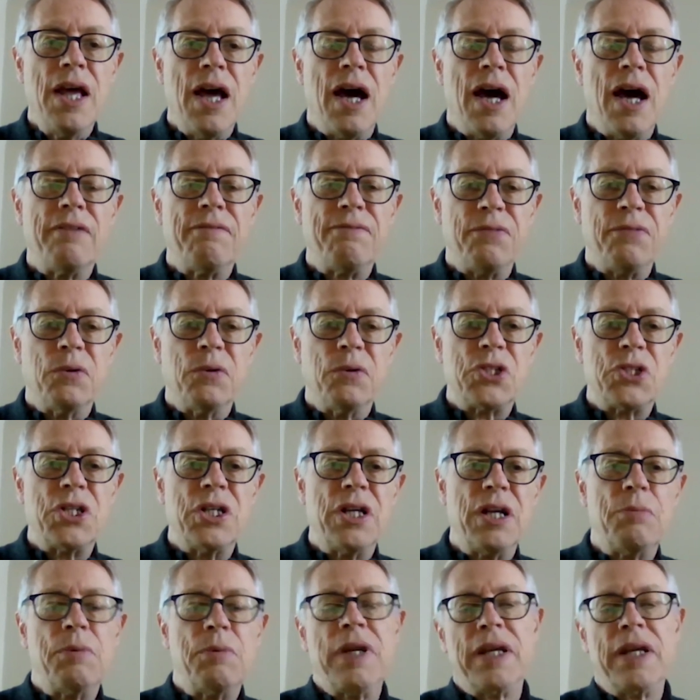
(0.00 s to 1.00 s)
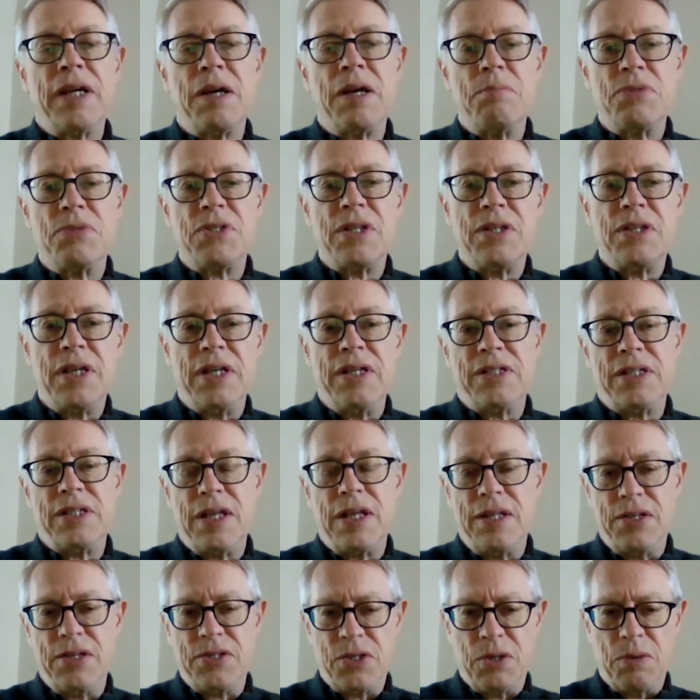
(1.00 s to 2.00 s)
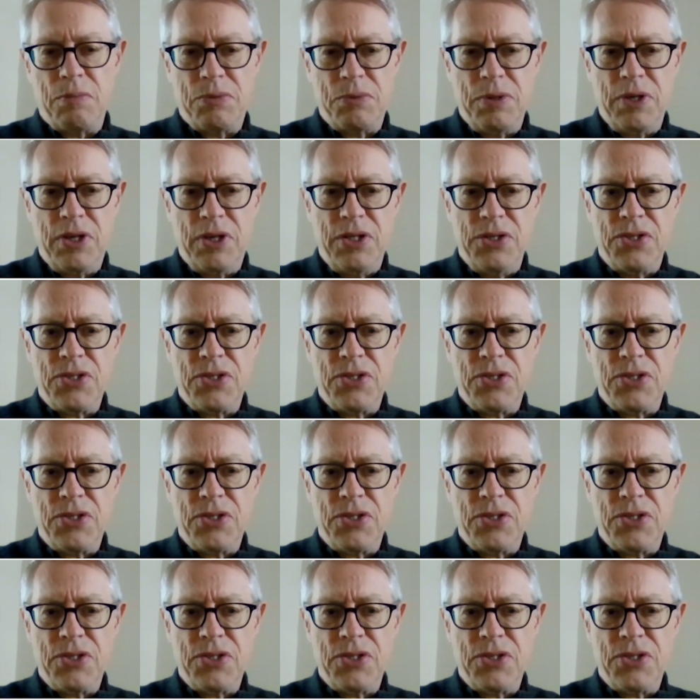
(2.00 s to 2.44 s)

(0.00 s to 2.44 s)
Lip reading: Unfortunately, when it comes to things like the stop smoking